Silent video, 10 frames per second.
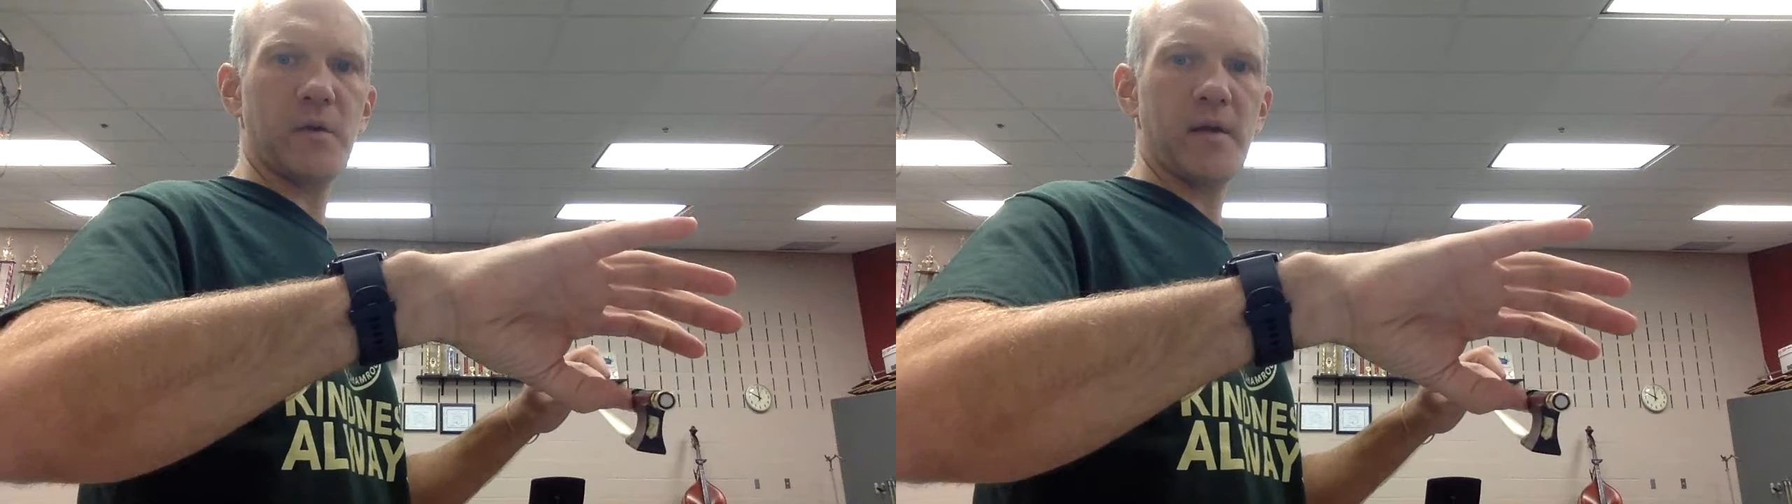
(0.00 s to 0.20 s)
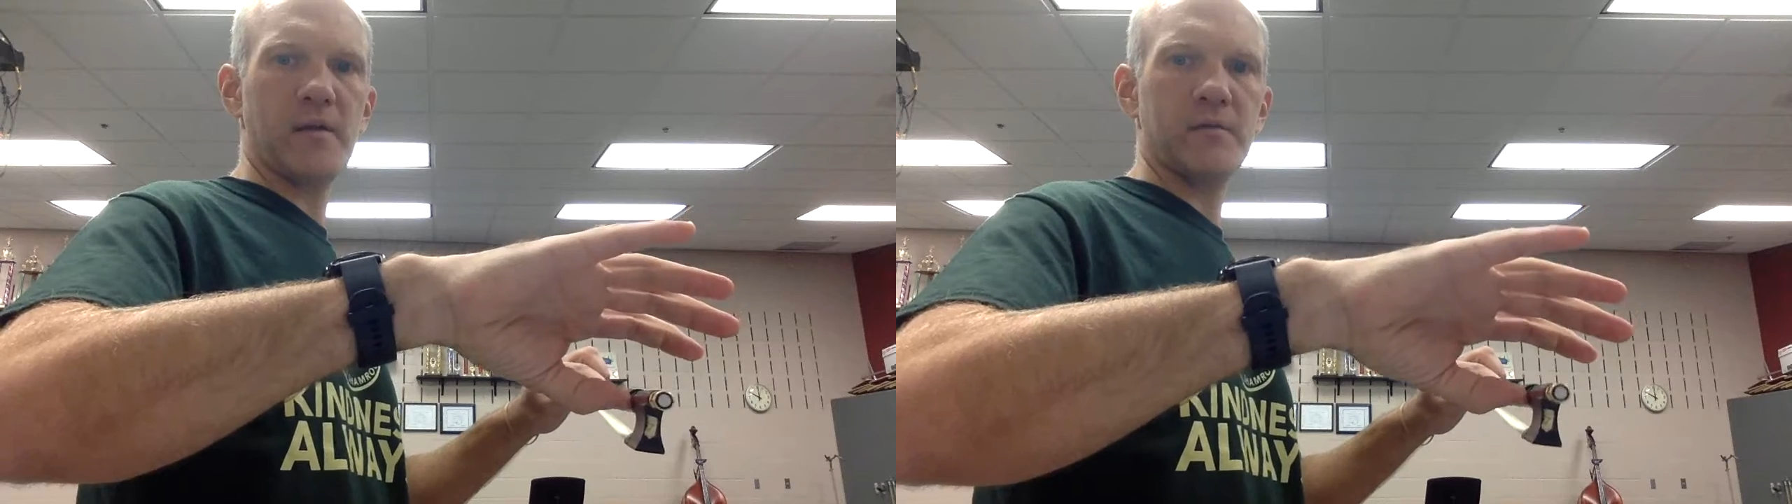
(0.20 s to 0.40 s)

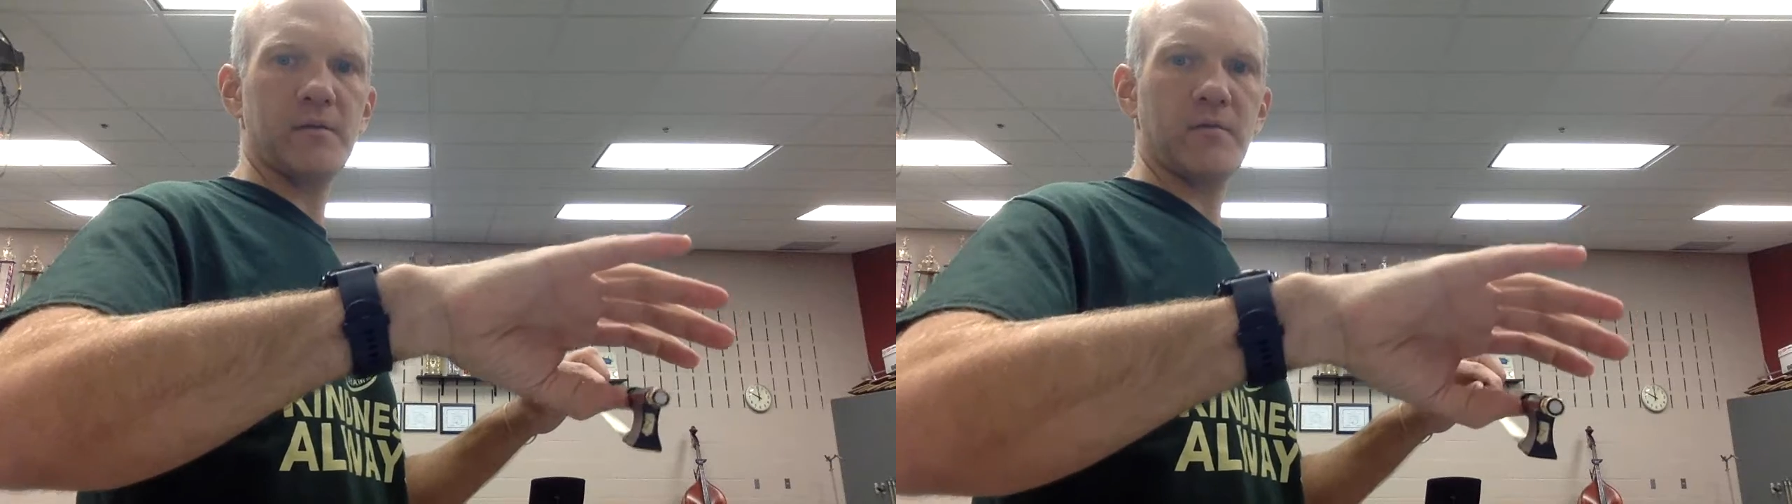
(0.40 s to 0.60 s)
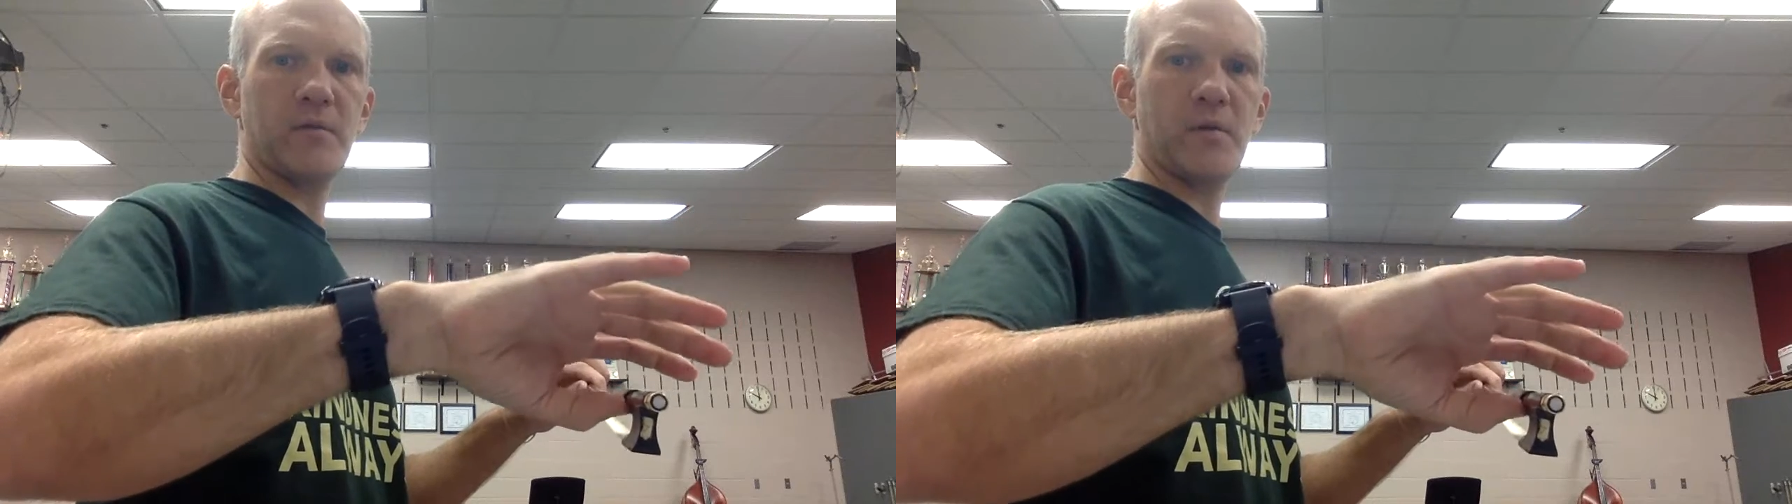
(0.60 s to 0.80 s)
way,
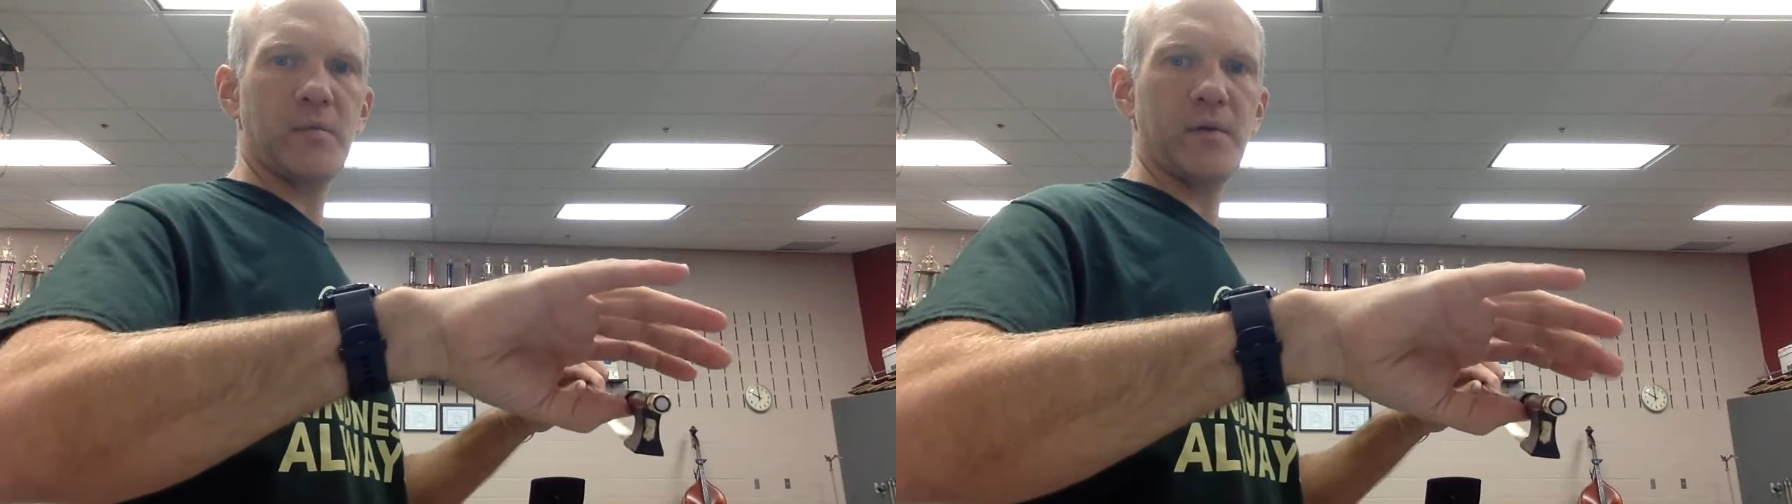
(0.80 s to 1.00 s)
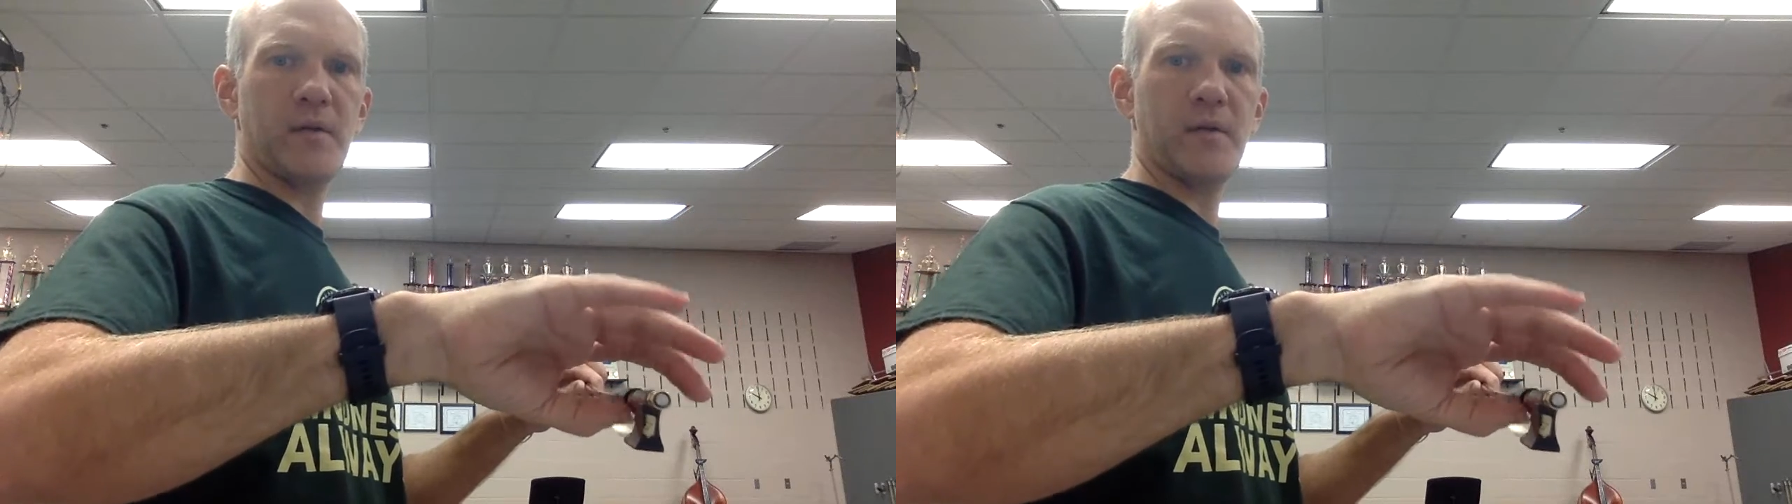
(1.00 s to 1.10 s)
so don't put